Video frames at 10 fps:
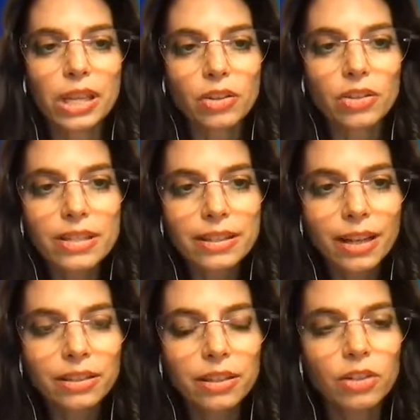
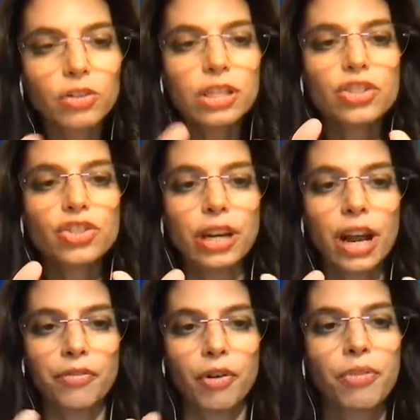construct knowledge graph
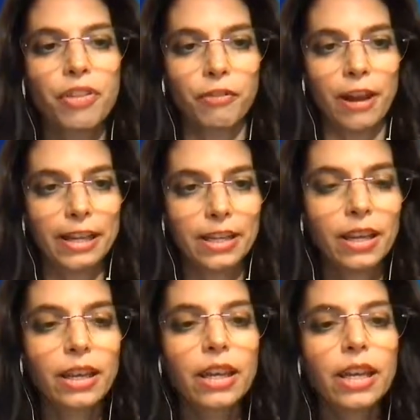on the fly
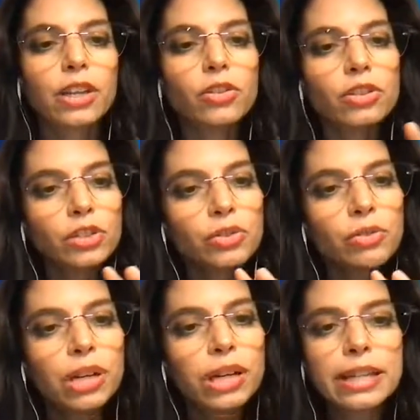in order to
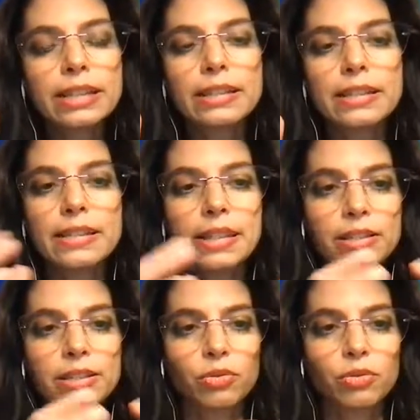link this
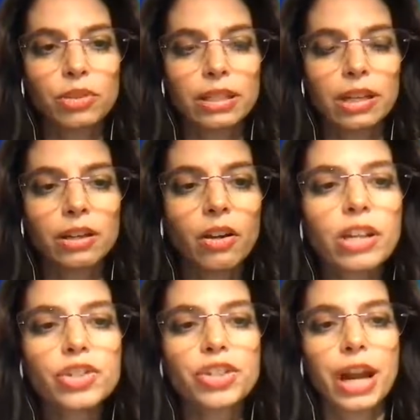data to the
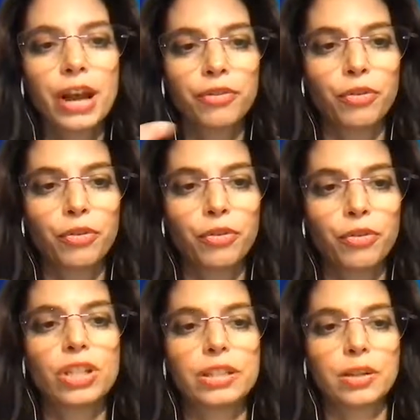knowledge graph of each
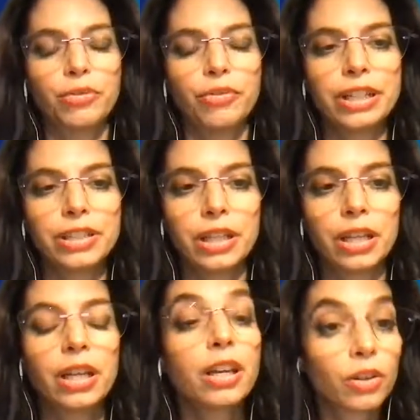data provider
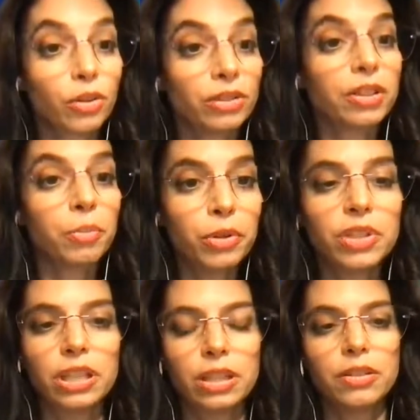
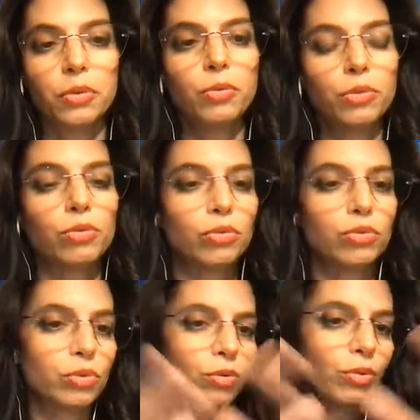contributing
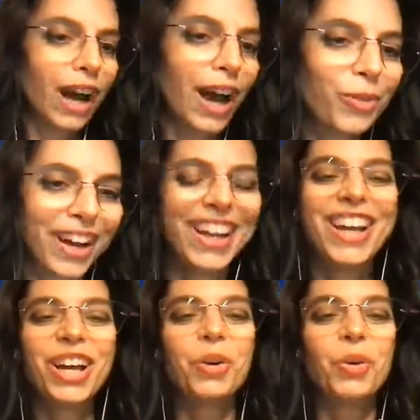to our
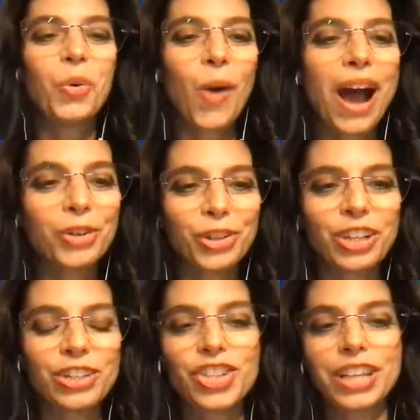WHOW
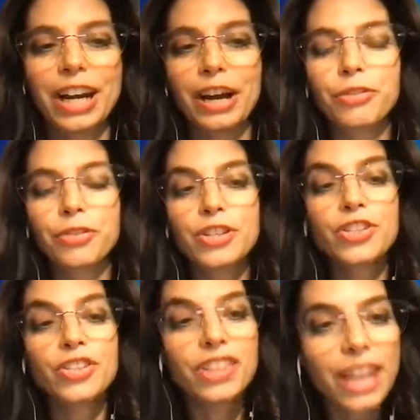knowledge graph,
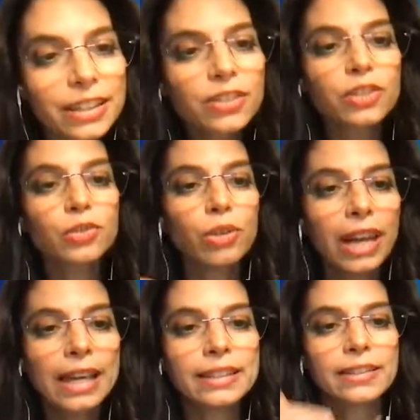so that to
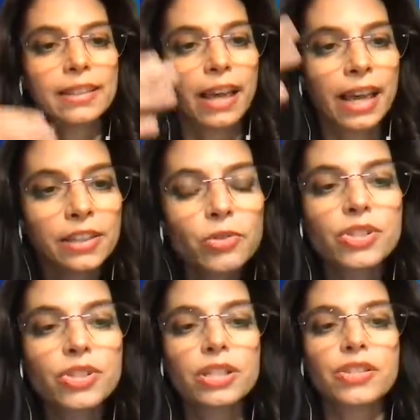let end
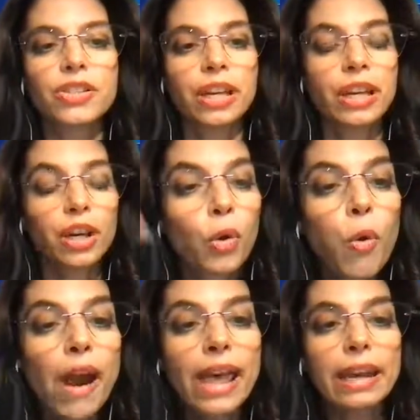users
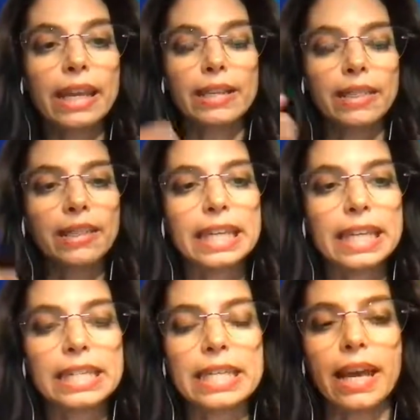query the
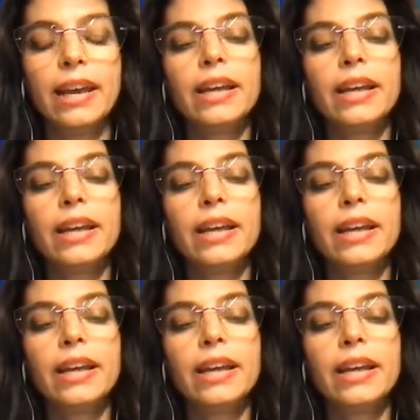data